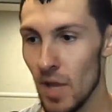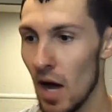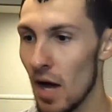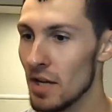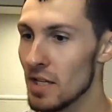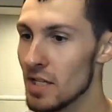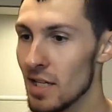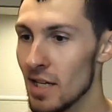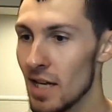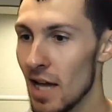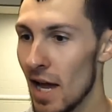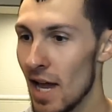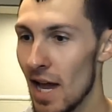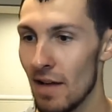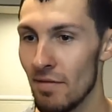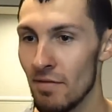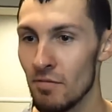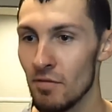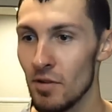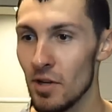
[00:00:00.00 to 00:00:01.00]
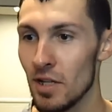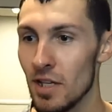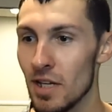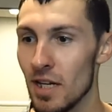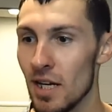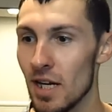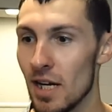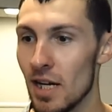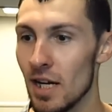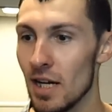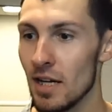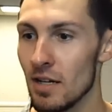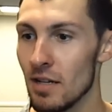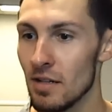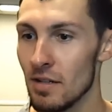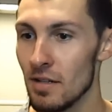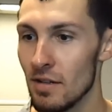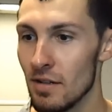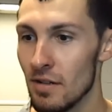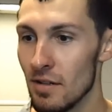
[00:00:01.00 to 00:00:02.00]
Honestly, I haven't really,
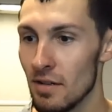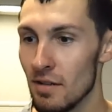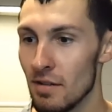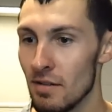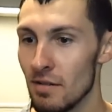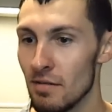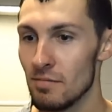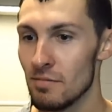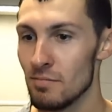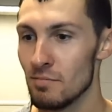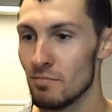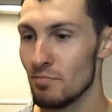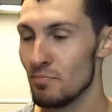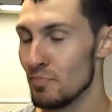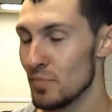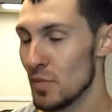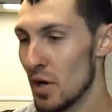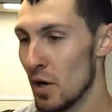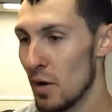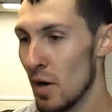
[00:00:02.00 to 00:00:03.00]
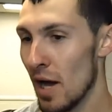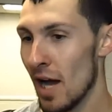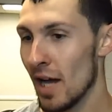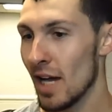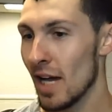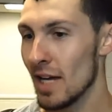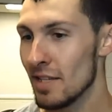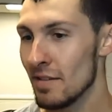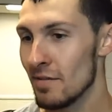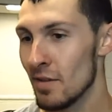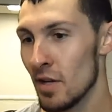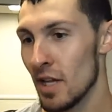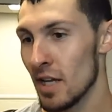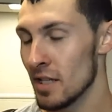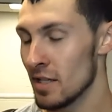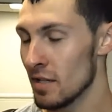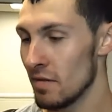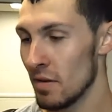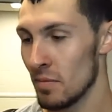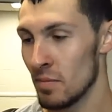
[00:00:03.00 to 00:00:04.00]
you know, I leave all
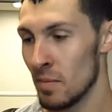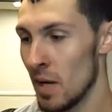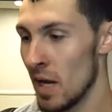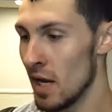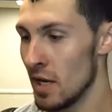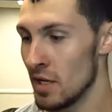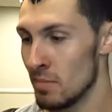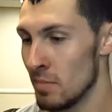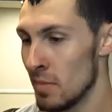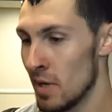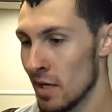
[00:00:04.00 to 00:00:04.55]
that stuff up to my agent.